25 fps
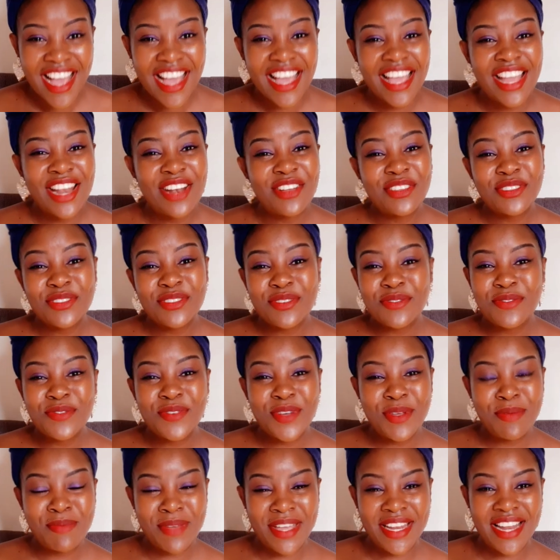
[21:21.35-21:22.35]
A lot of
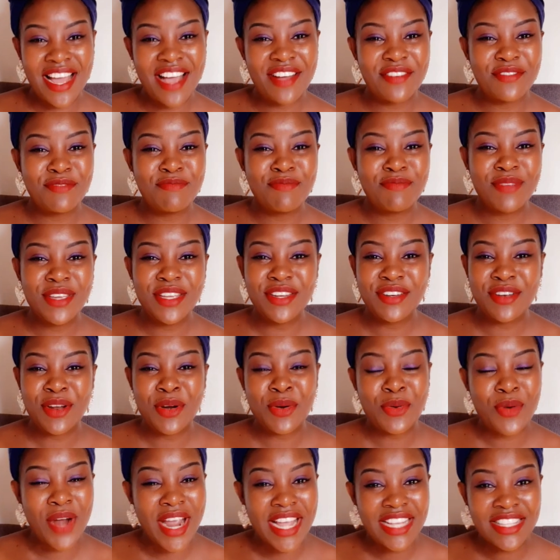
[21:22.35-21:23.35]
women have been
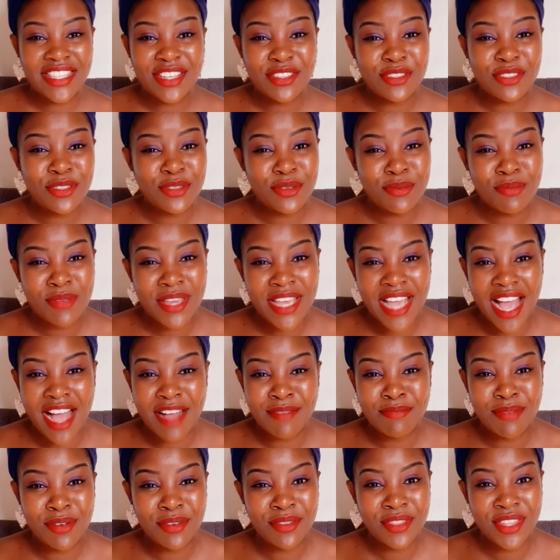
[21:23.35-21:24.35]
writing to me
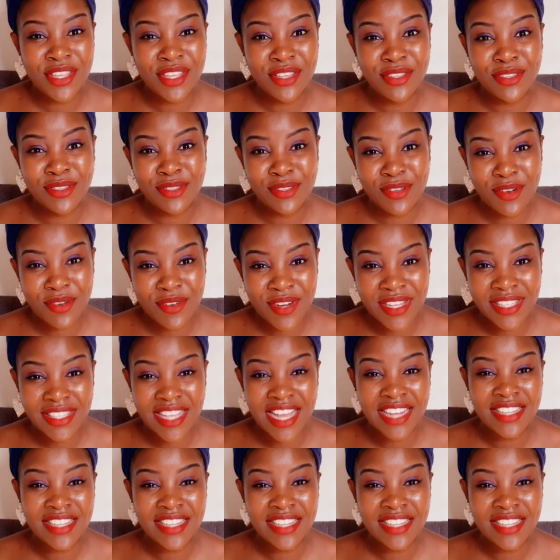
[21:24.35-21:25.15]
about these stories,